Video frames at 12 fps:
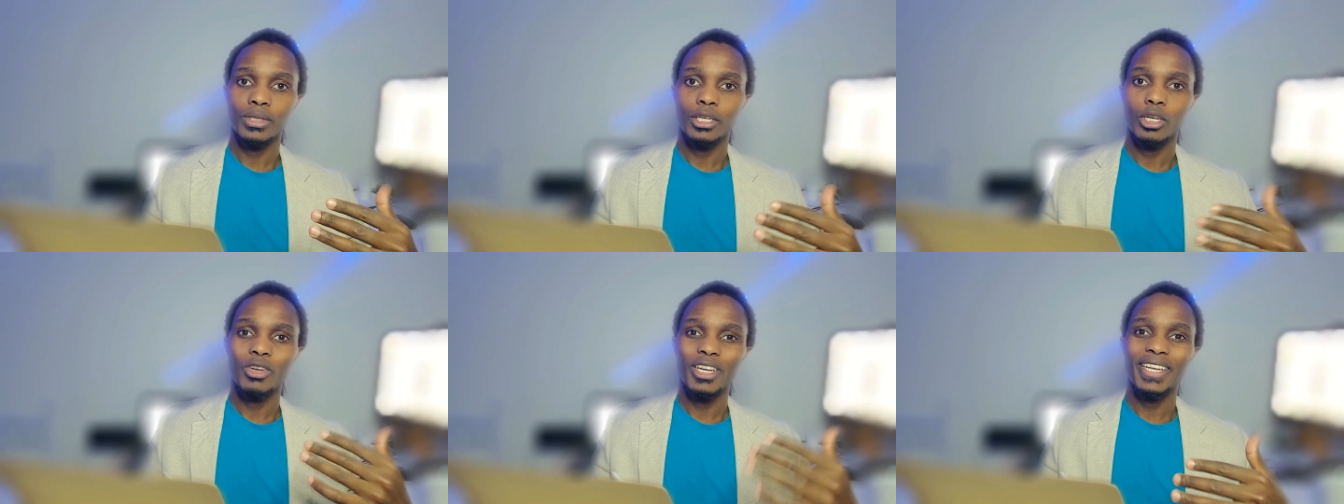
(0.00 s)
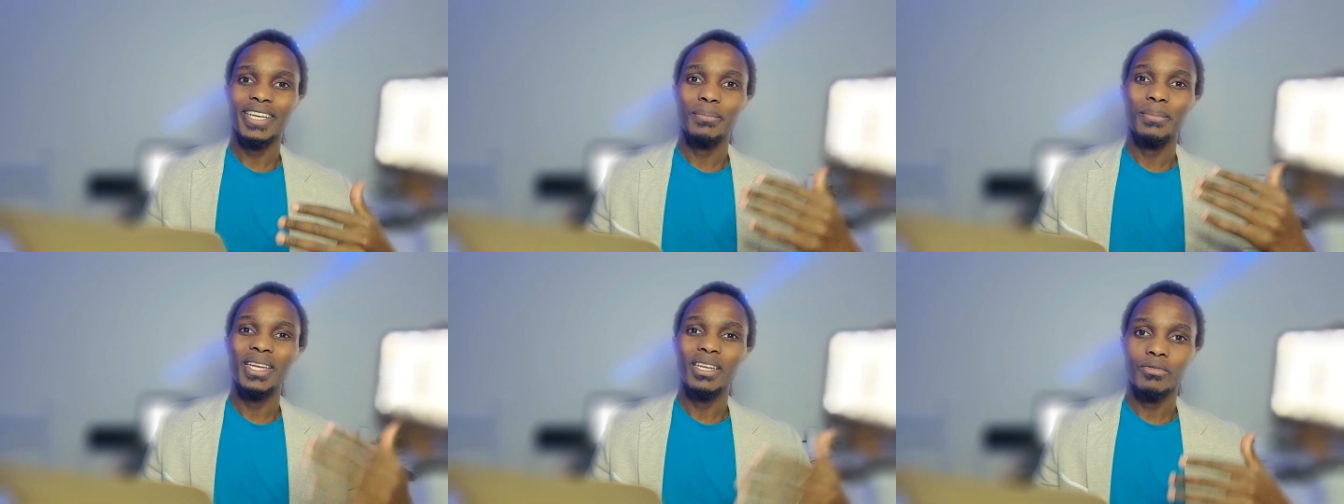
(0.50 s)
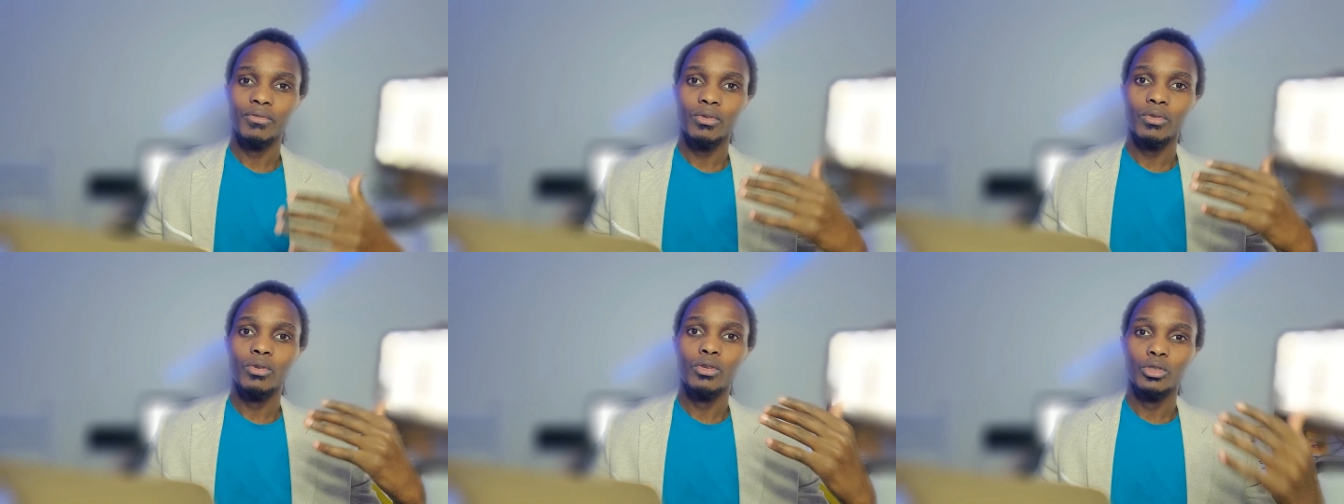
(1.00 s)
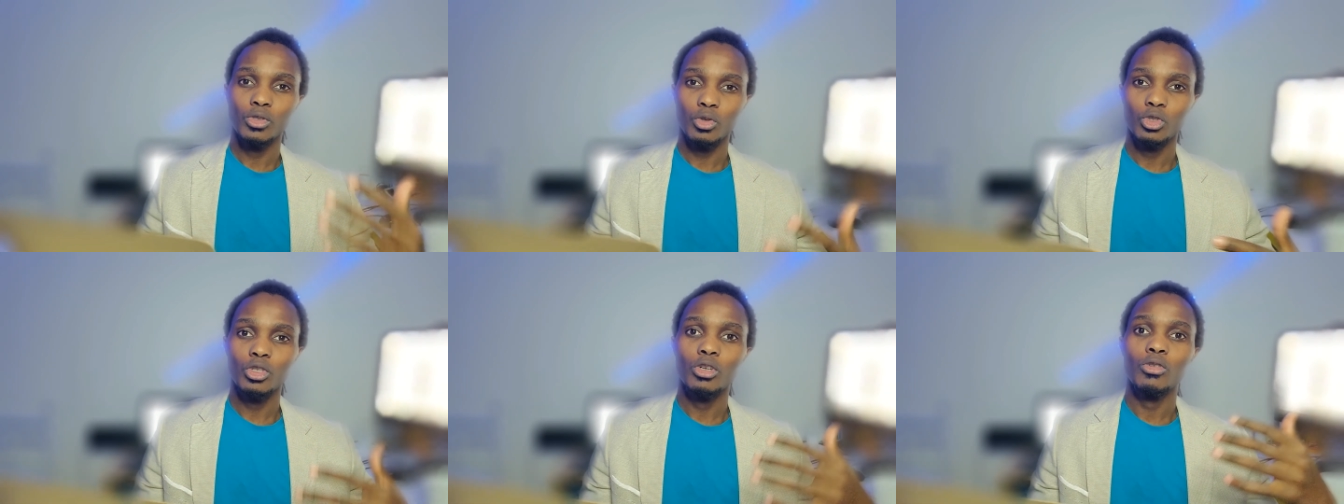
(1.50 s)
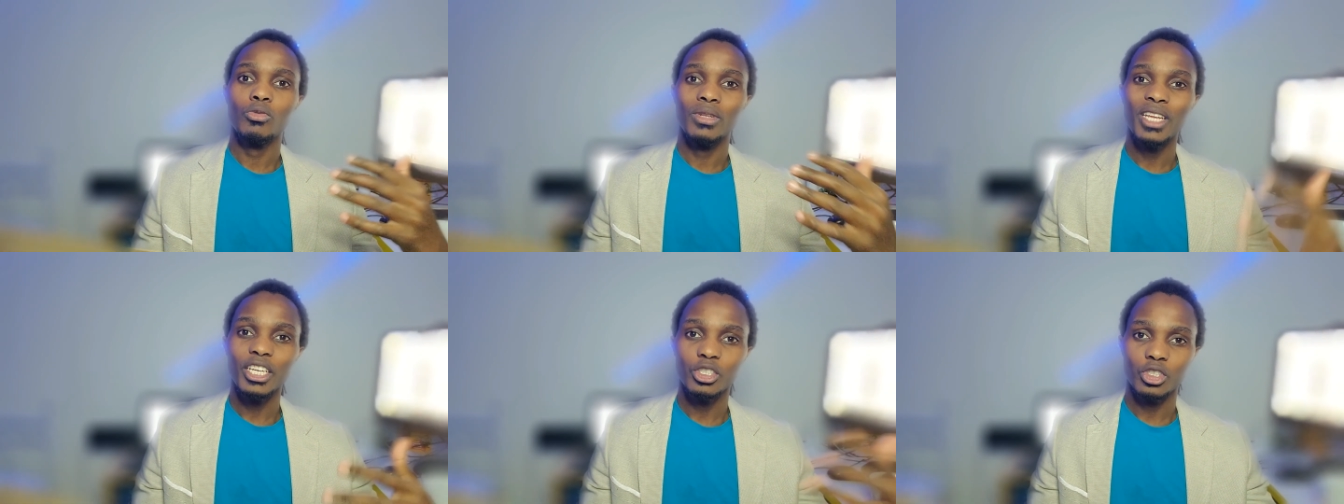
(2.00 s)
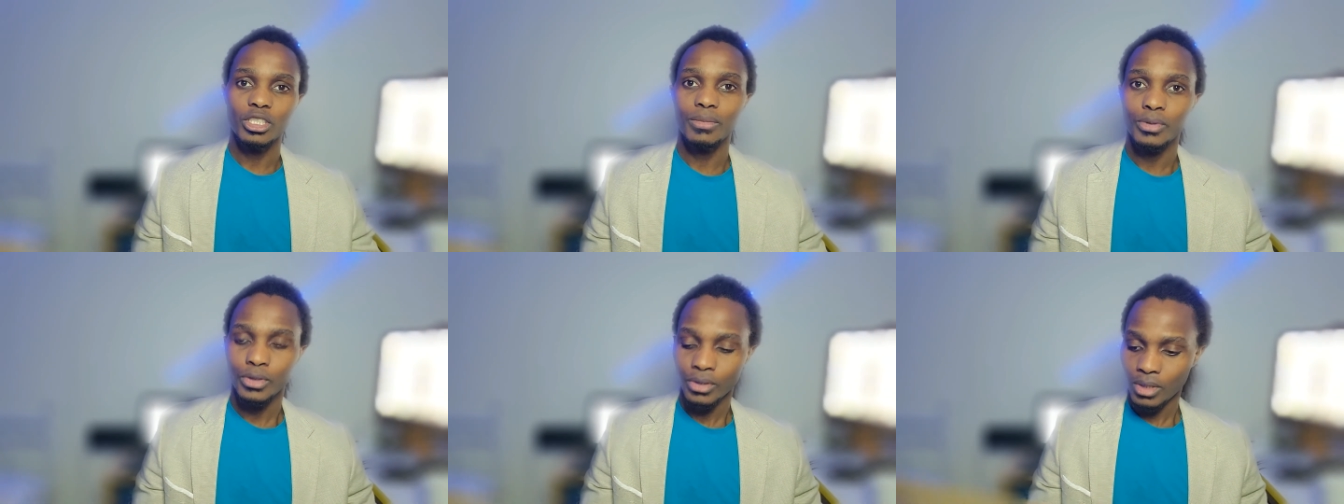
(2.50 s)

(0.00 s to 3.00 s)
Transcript: creating meaningful social relationships.